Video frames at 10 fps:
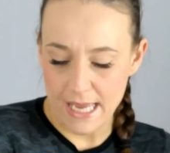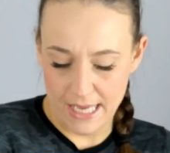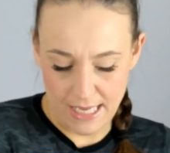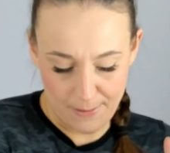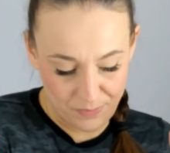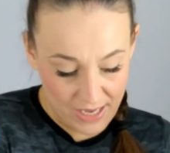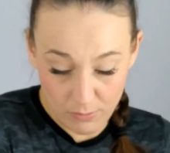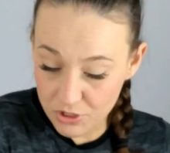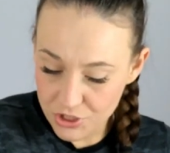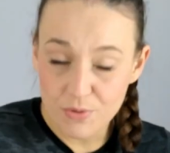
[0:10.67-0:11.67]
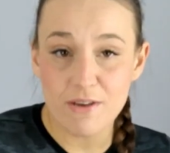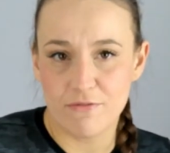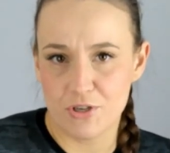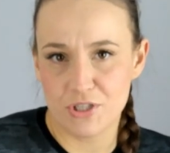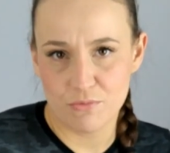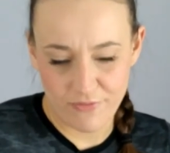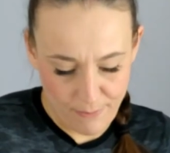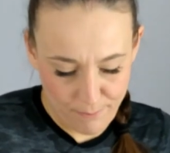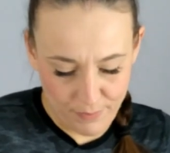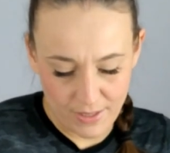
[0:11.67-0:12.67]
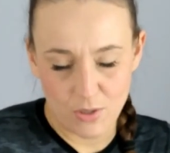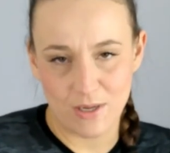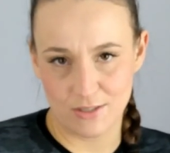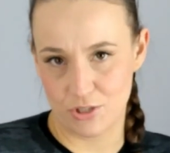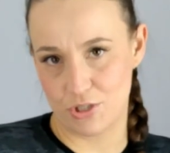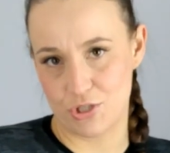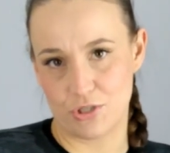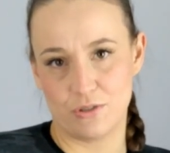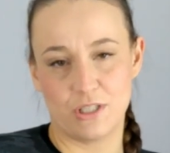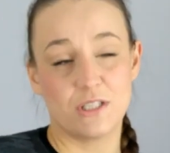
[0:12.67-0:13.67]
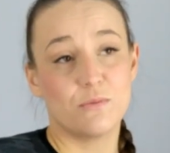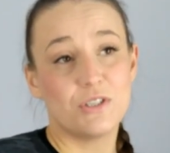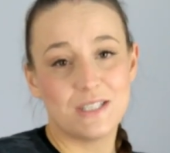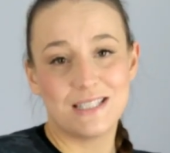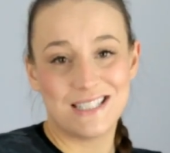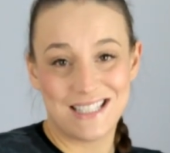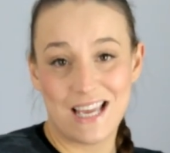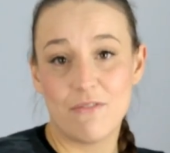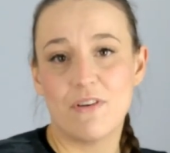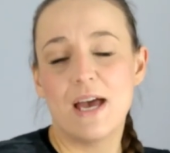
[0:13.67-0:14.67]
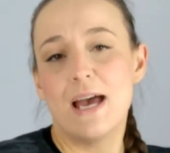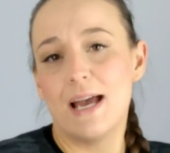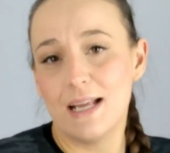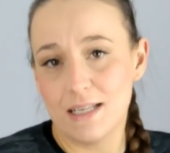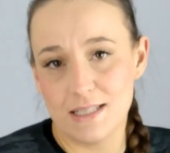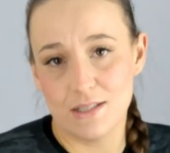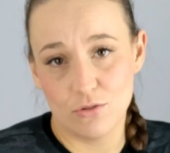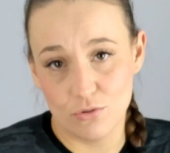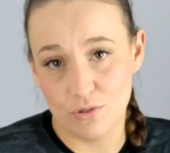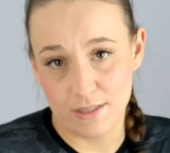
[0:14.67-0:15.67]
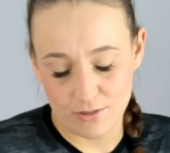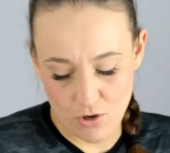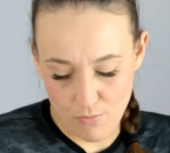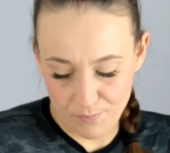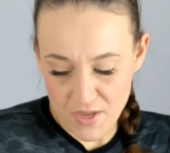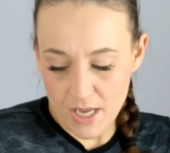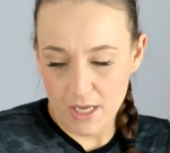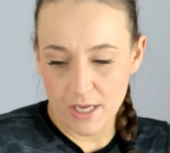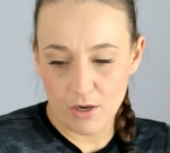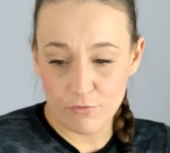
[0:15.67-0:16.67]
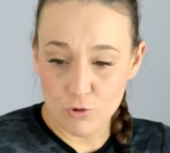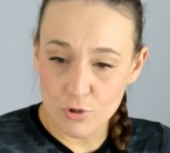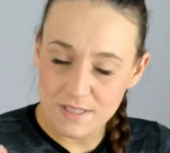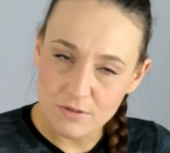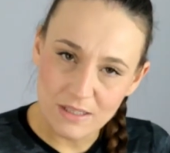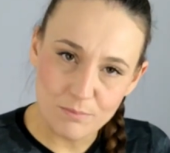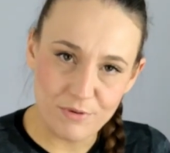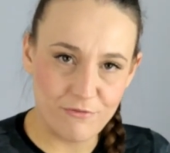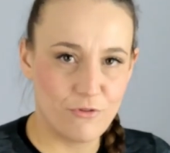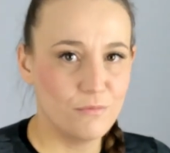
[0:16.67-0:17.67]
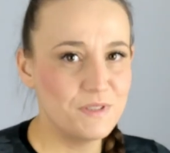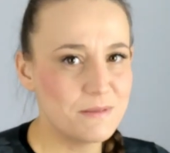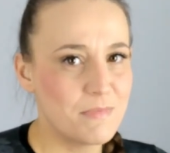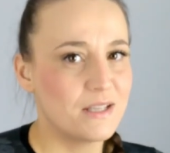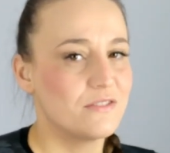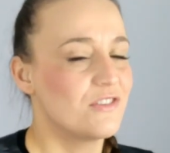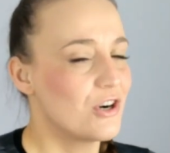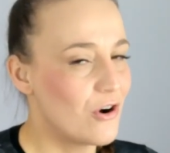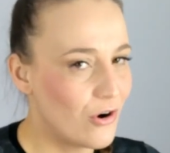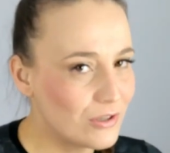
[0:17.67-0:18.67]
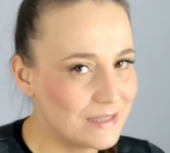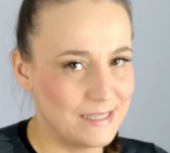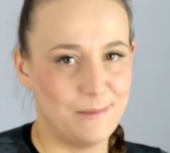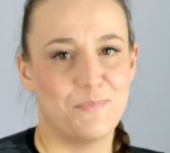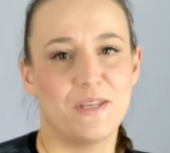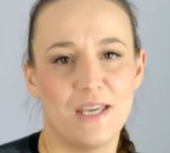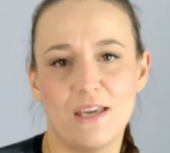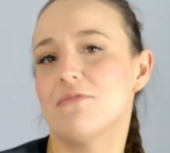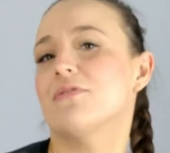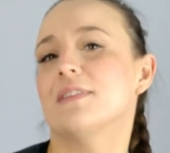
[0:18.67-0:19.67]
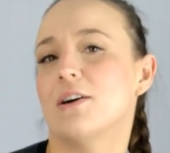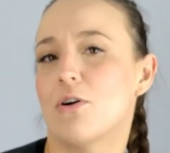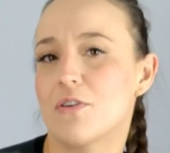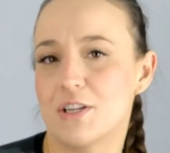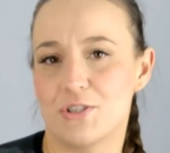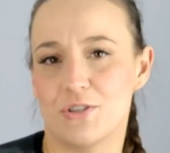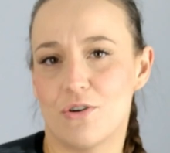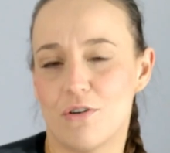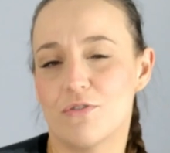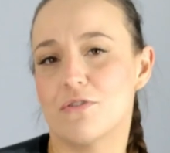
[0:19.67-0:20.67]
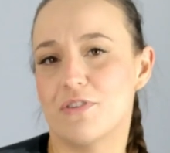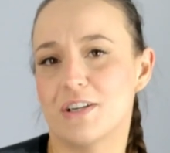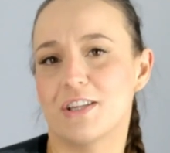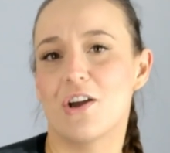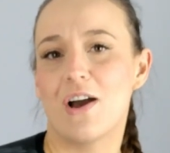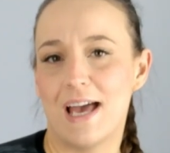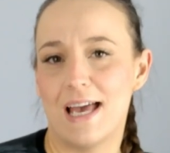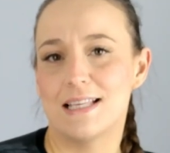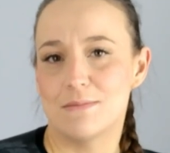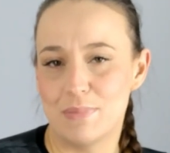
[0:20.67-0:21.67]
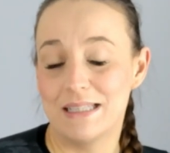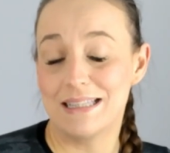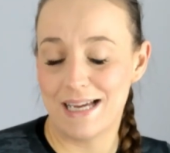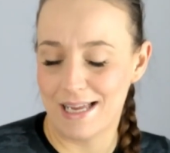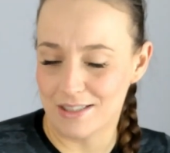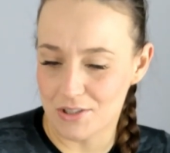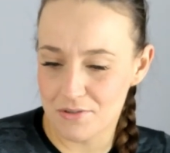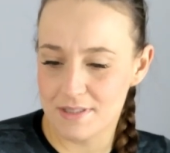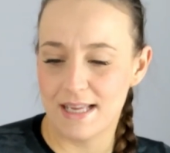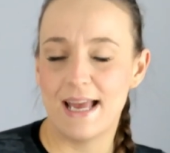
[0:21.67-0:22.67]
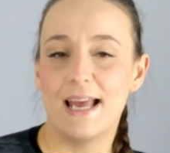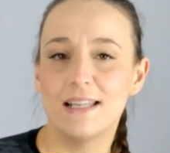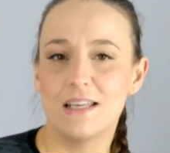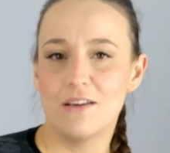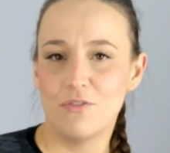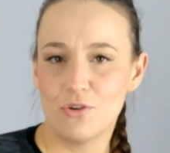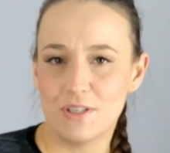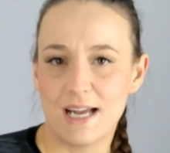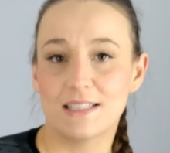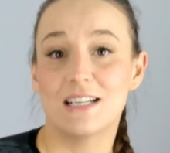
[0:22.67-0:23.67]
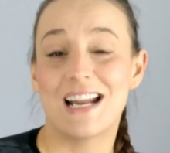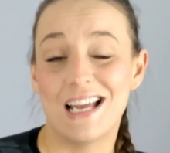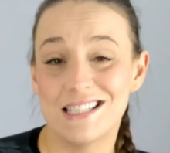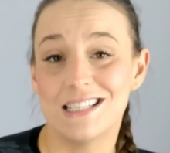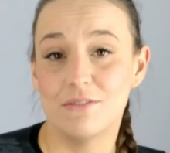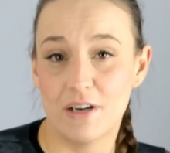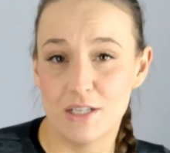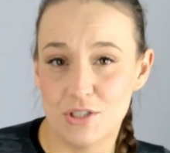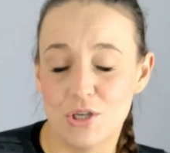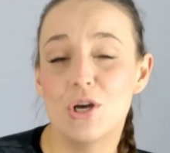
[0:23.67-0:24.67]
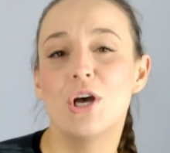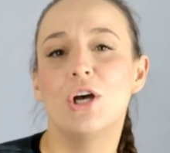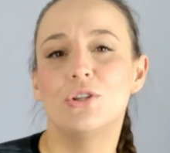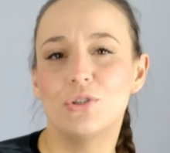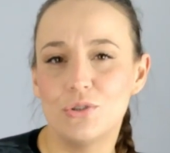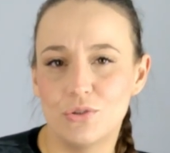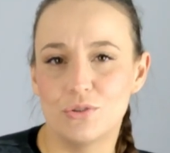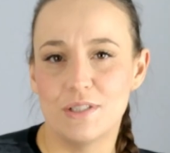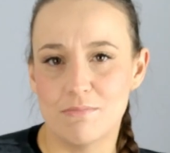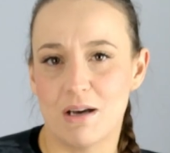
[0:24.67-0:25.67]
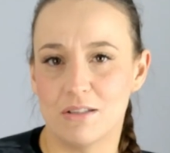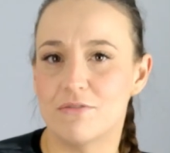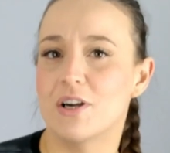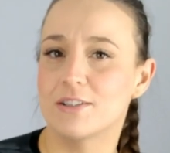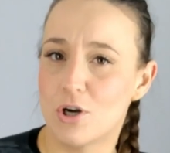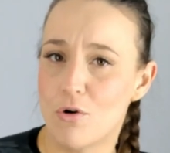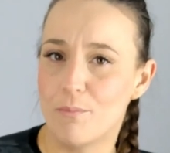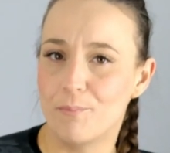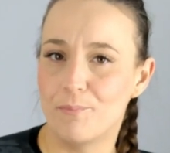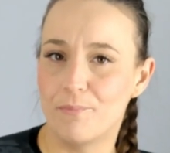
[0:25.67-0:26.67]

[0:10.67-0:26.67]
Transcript: I will show you a version with a pillow under the shoulders, which is safe and easy to do at home. Of course, you can perform this maneuver only if the origin of your vertigo has been diagnosed and if your doctor has advised you to do this maneuver at home.